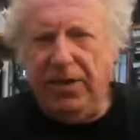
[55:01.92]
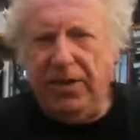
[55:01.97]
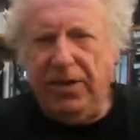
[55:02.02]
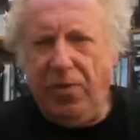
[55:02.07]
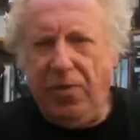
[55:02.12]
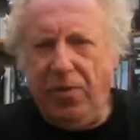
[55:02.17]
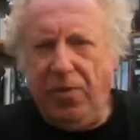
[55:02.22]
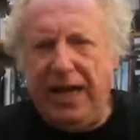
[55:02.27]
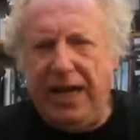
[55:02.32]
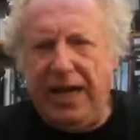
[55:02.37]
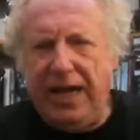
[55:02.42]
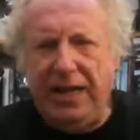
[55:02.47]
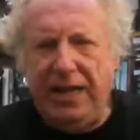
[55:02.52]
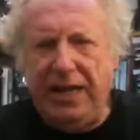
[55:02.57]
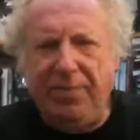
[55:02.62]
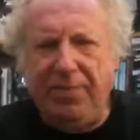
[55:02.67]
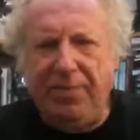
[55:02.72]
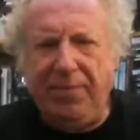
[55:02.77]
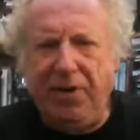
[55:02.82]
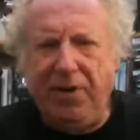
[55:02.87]
Swerdlow. I'm,
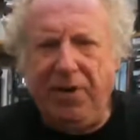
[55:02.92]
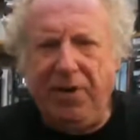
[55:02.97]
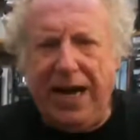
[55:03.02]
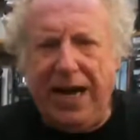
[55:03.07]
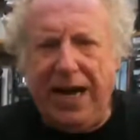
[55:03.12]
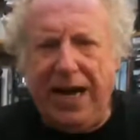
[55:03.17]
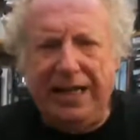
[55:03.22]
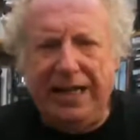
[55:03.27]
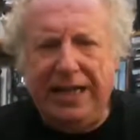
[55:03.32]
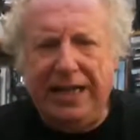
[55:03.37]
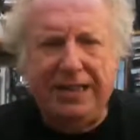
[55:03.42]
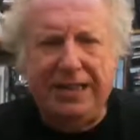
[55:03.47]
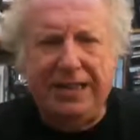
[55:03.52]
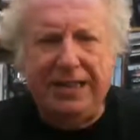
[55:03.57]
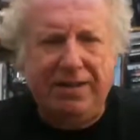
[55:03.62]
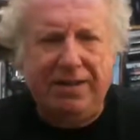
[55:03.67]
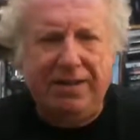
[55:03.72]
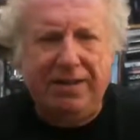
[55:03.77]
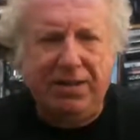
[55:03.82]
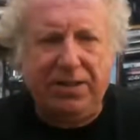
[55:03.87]
I'm going to add
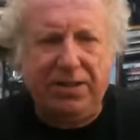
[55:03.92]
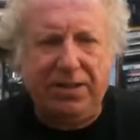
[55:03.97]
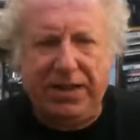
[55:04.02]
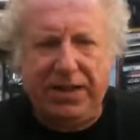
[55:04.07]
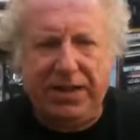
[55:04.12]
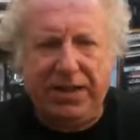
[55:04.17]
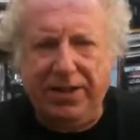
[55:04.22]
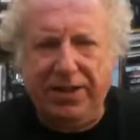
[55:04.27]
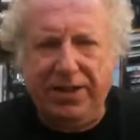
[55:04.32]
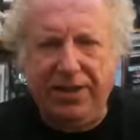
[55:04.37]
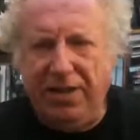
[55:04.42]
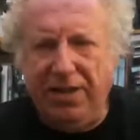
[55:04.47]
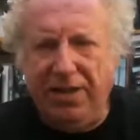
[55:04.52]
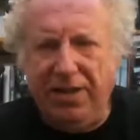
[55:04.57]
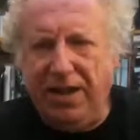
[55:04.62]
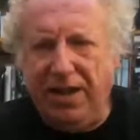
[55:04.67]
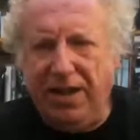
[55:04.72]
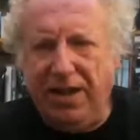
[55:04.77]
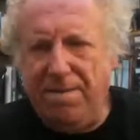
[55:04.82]
Sandra. Can I do that?